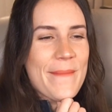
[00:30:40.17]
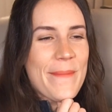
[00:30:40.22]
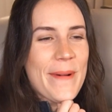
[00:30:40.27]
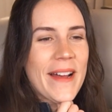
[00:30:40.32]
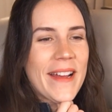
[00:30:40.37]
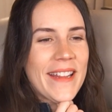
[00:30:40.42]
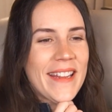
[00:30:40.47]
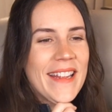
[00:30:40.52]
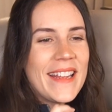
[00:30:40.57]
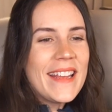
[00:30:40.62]

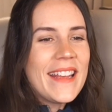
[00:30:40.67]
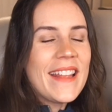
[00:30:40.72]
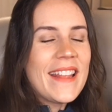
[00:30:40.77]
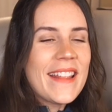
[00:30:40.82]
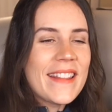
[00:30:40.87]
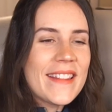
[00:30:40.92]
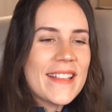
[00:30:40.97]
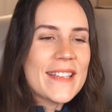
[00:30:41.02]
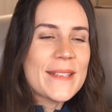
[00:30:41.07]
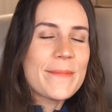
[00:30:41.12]
But
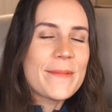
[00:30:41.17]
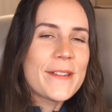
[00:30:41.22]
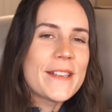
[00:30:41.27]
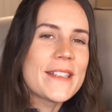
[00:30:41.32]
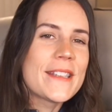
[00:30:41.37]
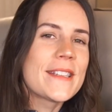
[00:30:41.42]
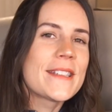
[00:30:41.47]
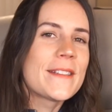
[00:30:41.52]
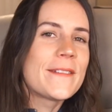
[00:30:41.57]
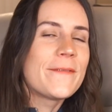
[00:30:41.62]
this
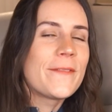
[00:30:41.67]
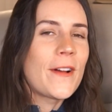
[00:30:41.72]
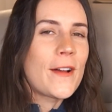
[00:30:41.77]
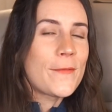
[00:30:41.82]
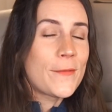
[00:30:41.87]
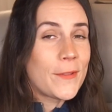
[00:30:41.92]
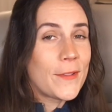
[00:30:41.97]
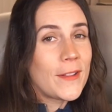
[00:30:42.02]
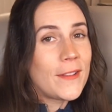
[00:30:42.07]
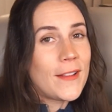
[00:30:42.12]
prince is
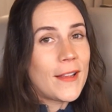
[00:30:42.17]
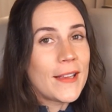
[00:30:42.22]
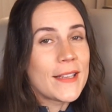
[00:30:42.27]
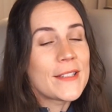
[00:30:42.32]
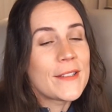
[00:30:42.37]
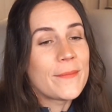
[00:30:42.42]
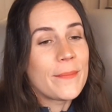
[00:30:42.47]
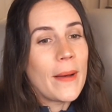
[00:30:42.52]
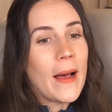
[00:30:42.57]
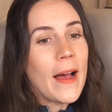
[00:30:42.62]
involved with the
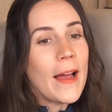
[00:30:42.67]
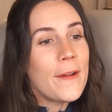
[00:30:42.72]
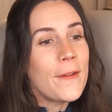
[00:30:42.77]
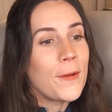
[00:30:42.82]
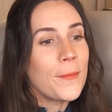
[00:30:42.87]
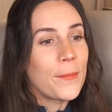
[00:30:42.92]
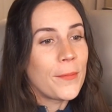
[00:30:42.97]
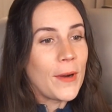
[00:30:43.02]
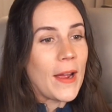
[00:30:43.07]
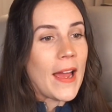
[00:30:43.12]
likes of
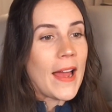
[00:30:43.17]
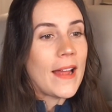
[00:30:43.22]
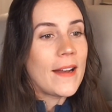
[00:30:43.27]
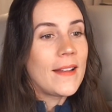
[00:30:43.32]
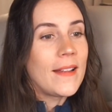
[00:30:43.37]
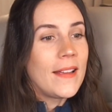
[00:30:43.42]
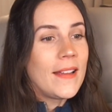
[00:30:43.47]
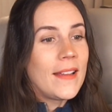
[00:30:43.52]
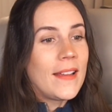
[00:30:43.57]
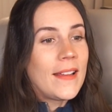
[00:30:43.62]
Pyrrol Pratt.
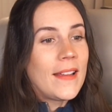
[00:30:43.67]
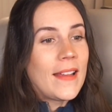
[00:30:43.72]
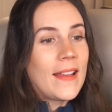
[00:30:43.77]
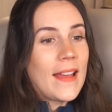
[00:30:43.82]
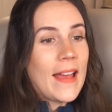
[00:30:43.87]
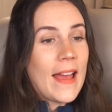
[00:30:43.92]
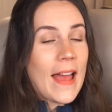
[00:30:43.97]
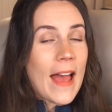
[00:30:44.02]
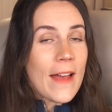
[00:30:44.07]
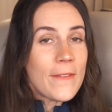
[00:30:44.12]

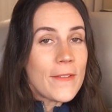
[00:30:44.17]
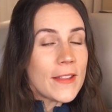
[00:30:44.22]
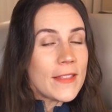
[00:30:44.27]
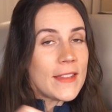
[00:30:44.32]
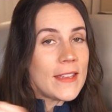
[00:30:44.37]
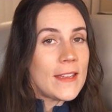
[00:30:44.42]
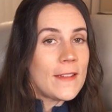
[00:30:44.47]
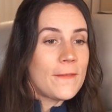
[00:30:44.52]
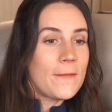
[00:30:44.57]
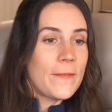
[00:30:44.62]
Having
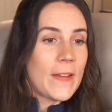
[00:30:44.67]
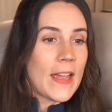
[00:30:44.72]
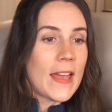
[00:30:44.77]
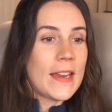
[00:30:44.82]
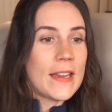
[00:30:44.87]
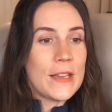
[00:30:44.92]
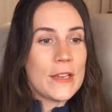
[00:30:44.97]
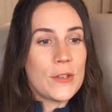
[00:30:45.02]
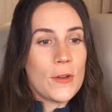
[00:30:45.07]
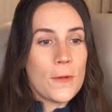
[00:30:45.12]
the
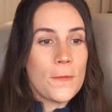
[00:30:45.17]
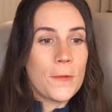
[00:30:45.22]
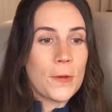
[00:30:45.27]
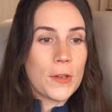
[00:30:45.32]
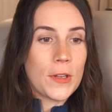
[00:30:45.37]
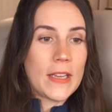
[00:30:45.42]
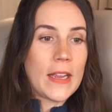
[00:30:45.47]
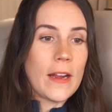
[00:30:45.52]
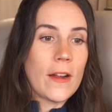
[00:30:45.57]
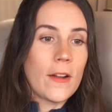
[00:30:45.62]
advantage
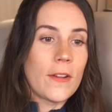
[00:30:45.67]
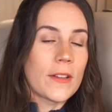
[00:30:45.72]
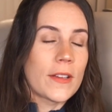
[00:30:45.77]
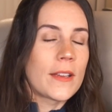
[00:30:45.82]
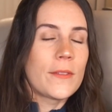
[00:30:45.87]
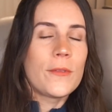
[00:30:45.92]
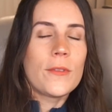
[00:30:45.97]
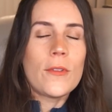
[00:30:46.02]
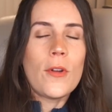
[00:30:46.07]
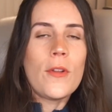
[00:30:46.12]
over Geralt
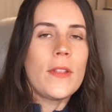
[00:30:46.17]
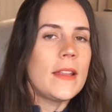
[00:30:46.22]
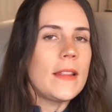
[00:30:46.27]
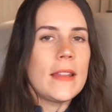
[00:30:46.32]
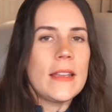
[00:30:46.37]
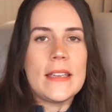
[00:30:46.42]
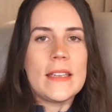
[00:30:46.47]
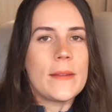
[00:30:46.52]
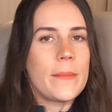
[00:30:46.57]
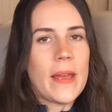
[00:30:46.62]
can only
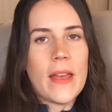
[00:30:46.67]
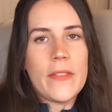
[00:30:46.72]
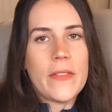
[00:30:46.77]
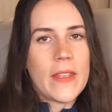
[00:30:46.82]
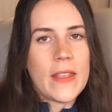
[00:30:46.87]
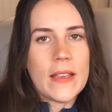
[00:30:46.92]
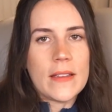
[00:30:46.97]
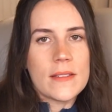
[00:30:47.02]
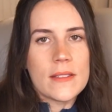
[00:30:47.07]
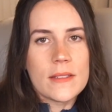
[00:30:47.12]
lead to bad
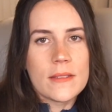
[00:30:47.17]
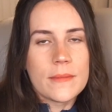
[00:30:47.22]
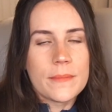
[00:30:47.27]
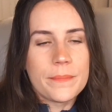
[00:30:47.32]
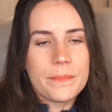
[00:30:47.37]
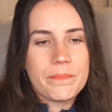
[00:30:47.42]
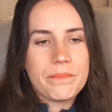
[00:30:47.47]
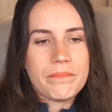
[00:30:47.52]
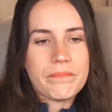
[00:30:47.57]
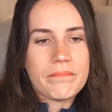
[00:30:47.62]
things.
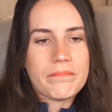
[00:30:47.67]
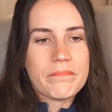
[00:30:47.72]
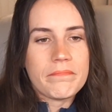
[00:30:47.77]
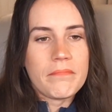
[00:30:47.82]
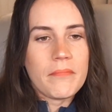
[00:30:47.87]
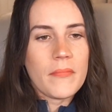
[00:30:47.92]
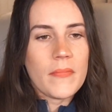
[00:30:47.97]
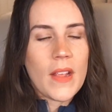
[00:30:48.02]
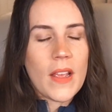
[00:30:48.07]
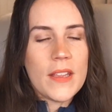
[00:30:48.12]

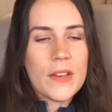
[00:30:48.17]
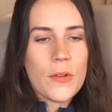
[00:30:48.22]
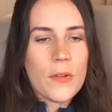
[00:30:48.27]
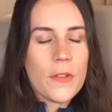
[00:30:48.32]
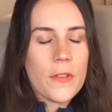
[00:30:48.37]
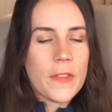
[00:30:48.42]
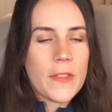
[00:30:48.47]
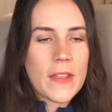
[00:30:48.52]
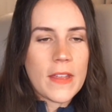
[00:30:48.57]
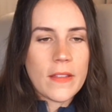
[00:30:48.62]
I
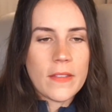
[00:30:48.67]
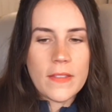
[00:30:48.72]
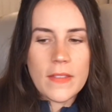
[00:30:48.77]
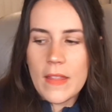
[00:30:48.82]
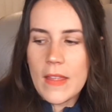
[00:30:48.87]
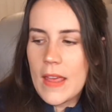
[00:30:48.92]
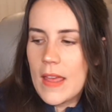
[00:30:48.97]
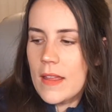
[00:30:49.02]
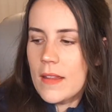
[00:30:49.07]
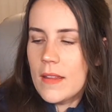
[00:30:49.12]
don't think
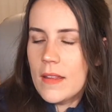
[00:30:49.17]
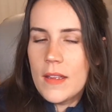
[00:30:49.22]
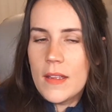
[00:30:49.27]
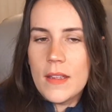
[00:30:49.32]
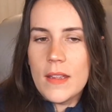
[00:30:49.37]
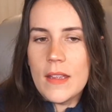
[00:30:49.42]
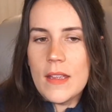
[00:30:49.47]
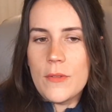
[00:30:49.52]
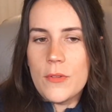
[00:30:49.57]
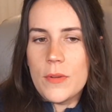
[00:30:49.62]
that
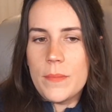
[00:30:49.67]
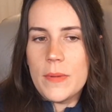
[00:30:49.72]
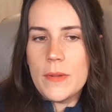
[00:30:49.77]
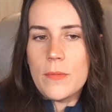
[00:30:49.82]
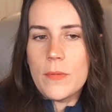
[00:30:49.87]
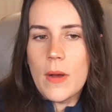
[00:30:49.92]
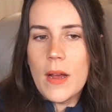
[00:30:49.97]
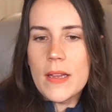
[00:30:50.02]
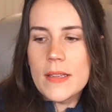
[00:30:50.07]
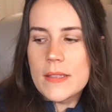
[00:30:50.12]
it would be
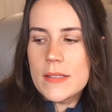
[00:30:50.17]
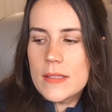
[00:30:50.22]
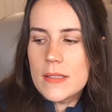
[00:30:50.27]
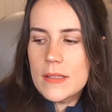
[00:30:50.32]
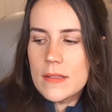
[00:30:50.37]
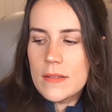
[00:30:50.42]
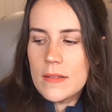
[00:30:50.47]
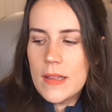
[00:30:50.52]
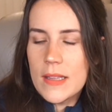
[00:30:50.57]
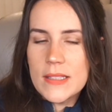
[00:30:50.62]
wise
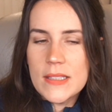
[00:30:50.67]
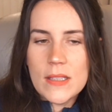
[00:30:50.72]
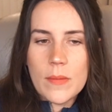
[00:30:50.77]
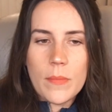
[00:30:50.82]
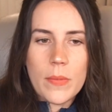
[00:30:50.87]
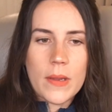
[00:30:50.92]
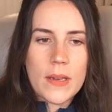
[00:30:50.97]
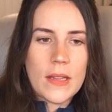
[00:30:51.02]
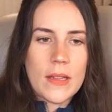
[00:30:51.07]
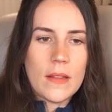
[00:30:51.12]
to let
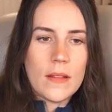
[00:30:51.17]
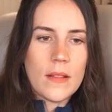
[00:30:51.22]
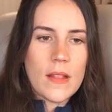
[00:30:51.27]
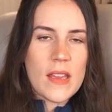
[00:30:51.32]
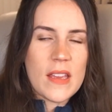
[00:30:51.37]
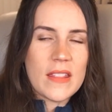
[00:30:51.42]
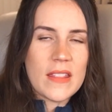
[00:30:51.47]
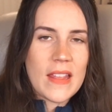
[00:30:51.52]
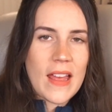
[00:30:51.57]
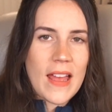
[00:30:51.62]
somebody
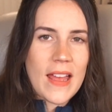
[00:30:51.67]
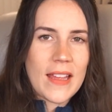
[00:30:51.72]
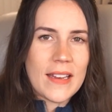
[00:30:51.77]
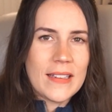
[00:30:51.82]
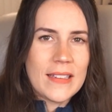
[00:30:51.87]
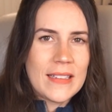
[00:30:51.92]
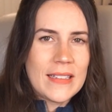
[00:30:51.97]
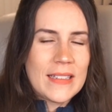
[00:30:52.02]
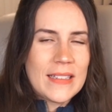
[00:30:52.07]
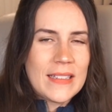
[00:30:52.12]
like
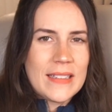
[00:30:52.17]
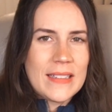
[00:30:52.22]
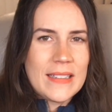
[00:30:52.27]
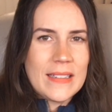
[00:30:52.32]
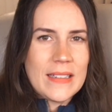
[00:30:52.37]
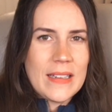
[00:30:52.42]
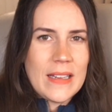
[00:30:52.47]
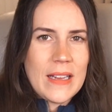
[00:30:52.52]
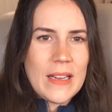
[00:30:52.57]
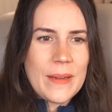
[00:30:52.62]
that
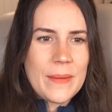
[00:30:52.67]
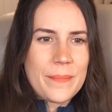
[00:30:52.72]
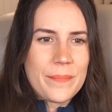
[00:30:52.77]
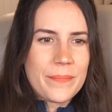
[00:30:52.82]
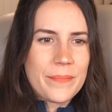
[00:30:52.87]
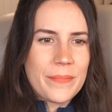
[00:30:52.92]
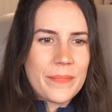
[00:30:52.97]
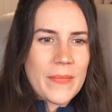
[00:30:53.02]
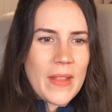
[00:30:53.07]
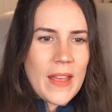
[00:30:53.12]

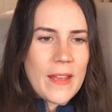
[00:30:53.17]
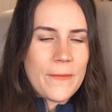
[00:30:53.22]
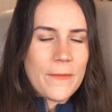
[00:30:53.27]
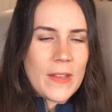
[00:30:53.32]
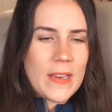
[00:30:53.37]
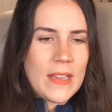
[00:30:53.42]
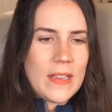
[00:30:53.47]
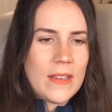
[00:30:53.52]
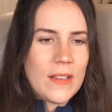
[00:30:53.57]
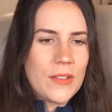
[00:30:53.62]
have
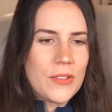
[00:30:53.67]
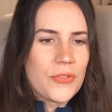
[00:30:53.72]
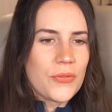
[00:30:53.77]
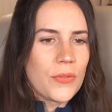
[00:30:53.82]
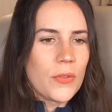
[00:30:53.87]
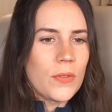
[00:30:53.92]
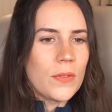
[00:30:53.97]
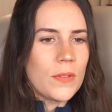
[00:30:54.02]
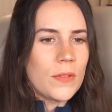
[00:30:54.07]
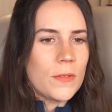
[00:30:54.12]
any
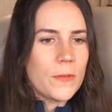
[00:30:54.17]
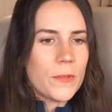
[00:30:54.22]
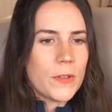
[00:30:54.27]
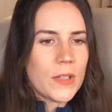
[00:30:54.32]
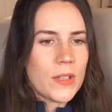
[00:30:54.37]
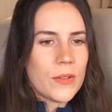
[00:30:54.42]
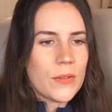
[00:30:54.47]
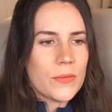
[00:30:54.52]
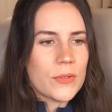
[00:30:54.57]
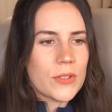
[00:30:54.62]
control over
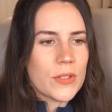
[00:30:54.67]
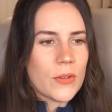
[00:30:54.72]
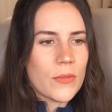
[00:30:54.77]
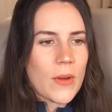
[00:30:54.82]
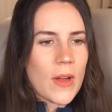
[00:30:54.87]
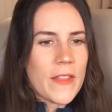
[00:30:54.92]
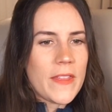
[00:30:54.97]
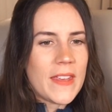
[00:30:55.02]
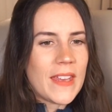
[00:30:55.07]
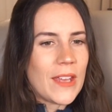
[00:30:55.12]
you. So
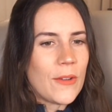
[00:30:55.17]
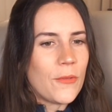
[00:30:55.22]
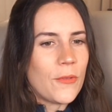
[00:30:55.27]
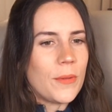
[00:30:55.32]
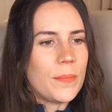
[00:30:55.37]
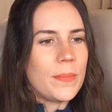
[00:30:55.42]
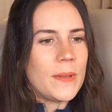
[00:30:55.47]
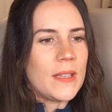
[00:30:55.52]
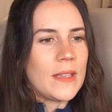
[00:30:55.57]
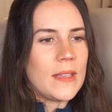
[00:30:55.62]
I think it
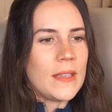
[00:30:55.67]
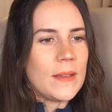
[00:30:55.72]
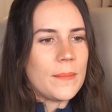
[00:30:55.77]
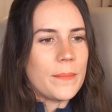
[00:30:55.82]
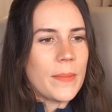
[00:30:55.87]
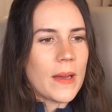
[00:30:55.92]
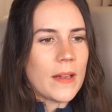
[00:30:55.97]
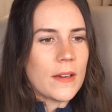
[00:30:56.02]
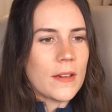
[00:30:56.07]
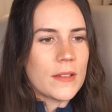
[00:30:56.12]
would be
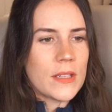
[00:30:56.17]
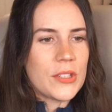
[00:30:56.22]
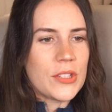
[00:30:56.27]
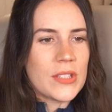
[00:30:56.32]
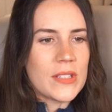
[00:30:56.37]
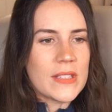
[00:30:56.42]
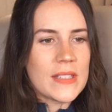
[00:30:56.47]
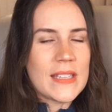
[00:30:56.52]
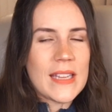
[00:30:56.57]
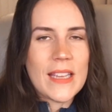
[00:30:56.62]
better to
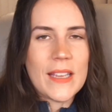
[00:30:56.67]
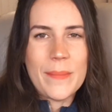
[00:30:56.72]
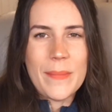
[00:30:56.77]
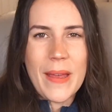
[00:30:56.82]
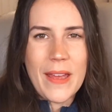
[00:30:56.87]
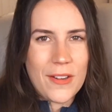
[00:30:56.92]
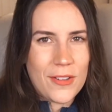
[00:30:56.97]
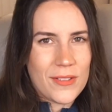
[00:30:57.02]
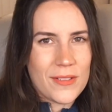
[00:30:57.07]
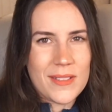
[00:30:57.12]
just take
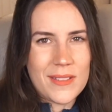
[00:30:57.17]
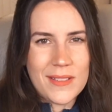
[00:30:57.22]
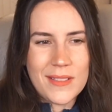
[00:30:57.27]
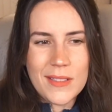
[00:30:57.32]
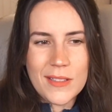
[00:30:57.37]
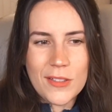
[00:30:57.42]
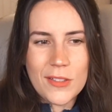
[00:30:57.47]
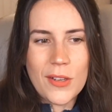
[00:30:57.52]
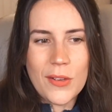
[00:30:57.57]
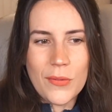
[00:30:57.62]
matters into
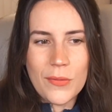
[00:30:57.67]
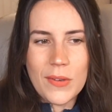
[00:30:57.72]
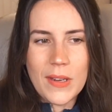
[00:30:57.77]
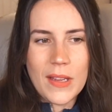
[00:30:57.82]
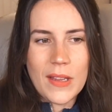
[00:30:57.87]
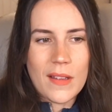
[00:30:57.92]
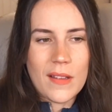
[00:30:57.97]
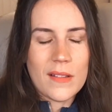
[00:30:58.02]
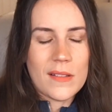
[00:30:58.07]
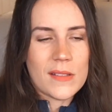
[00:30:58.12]
your own
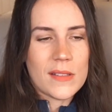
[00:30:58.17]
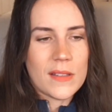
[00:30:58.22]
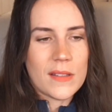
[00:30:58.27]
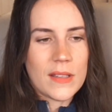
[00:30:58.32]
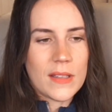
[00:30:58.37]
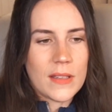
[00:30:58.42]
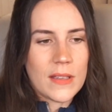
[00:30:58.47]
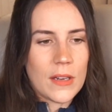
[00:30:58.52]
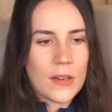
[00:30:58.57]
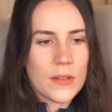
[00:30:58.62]
hands. I
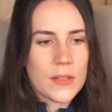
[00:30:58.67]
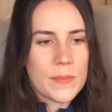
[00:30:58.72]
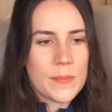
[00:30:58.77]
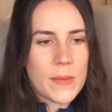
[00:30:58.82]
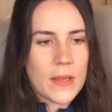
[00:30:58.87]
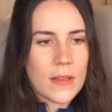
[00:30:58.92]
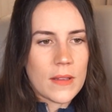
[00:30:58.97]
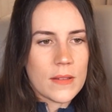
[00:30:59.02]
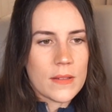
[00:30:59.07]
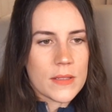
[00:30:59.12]
think Geralt's
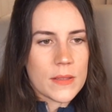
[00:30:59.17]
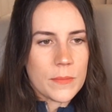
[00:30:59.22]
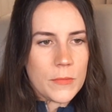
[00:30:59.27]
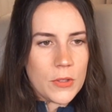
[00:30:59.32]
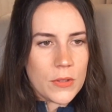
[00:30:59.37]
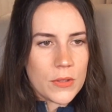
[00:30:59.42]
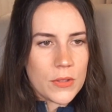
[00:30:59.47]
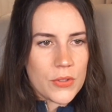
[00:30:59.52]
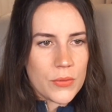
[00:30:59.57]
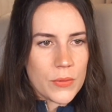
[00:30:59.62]
making some
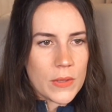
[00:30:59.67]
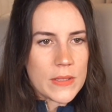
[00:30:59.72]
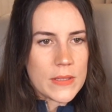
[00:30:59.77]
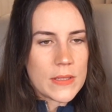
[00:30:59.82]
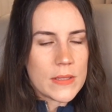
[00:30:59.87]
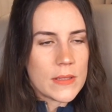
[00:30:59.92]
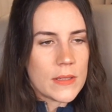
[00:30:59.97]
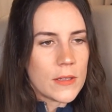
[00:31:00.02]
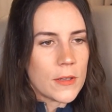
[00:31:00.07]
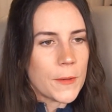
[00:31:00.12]
good
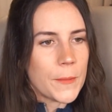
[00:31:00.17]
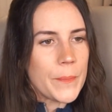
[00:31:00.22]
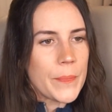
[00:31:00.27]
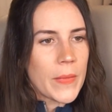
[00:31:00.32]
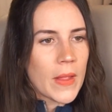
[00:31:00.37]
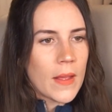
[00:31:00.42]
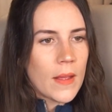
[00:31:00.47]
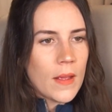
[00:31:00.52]
choices here.